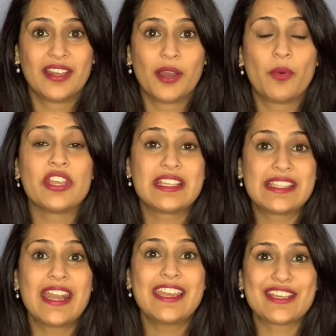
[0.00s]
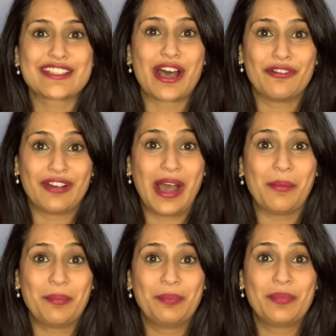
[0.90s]
well, you're setting yourself up
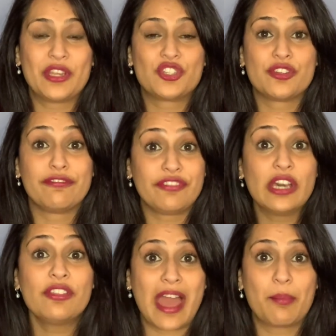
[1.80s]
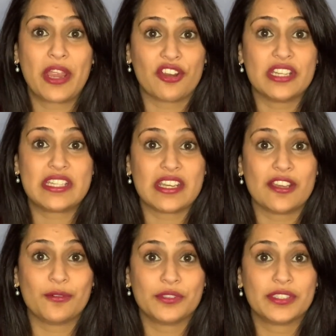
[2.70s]
to feel that parenting
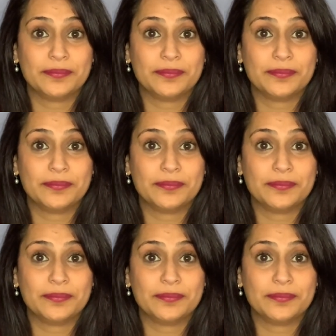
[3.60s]
guilt